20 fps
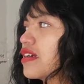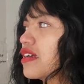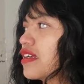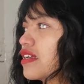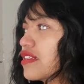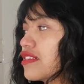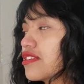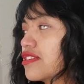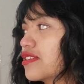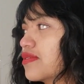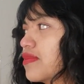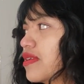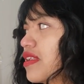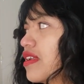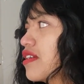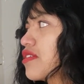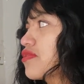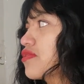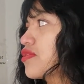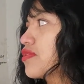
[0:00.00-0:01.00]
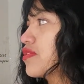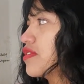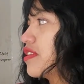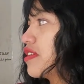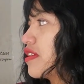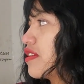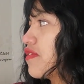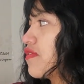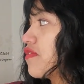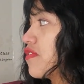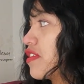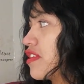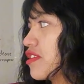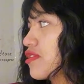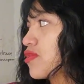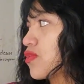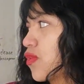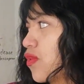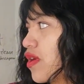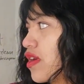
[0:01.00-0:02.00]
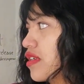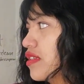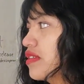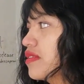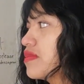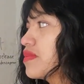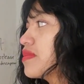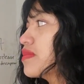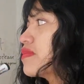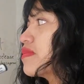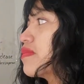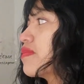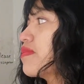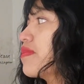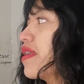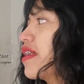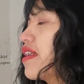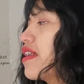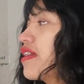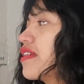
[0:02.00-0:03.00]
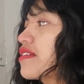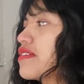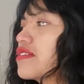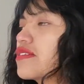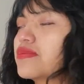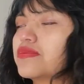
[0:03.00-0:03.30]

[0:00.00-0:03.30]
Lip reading: it's similar to the first one, but